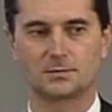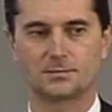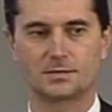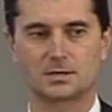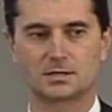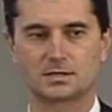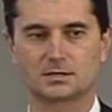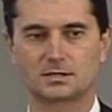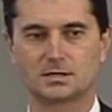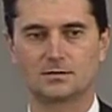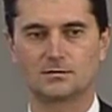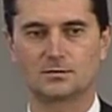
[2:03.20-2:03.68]

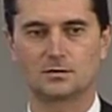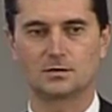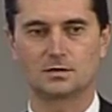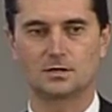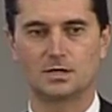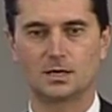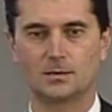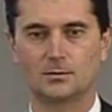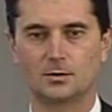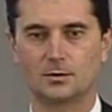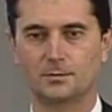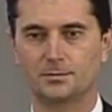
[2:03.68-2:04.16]

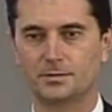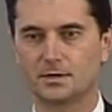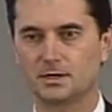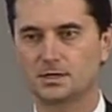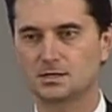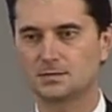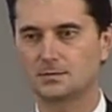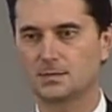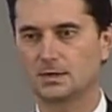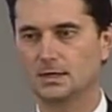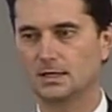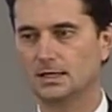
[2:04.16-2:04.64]
knowledge and
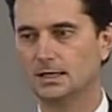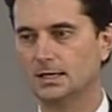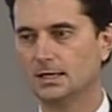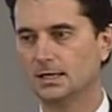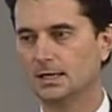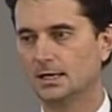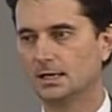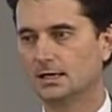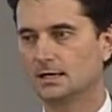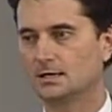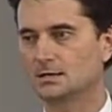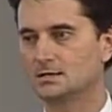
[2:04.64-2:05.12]
objective
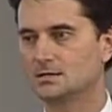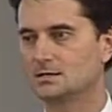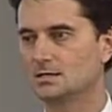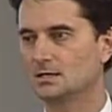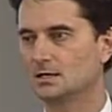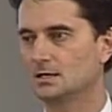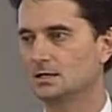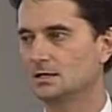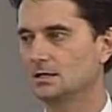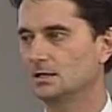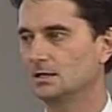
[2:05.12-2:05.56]
facts.